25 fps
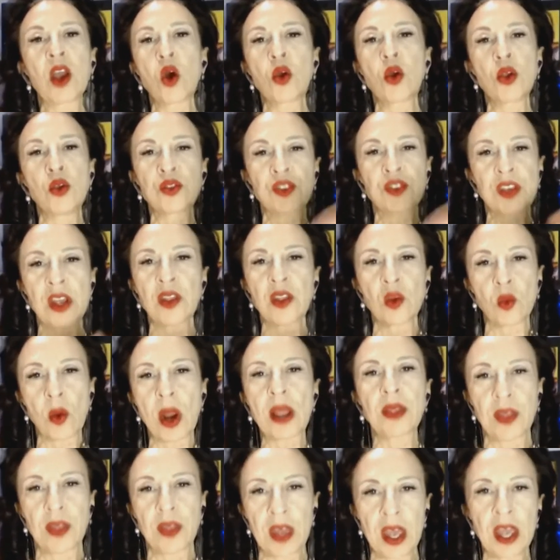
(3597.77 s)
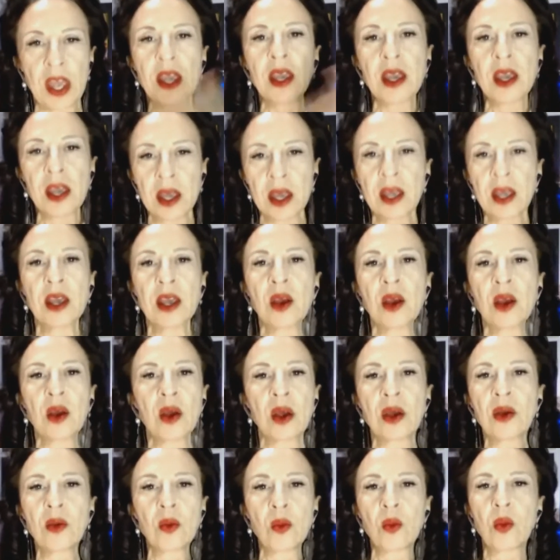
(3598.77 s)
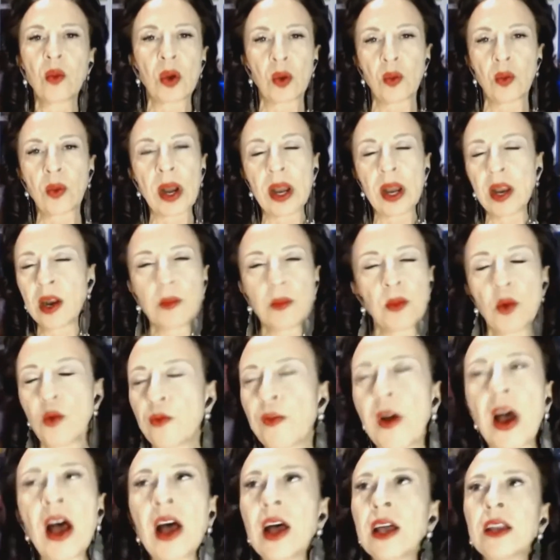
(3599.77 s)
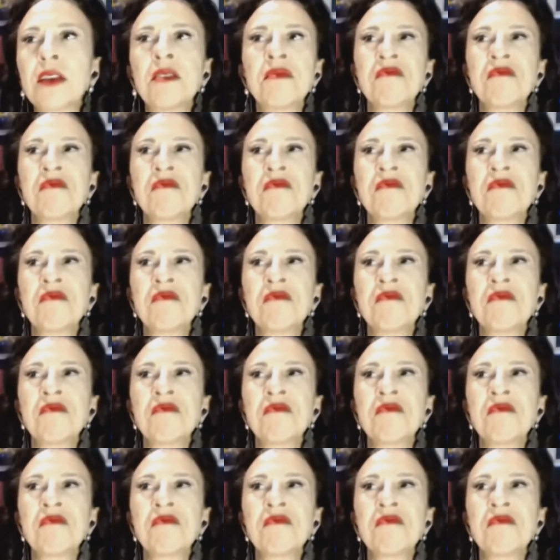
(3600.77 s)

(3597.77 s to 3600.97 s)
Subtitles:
oh, you said the right thing. We're ready to move on.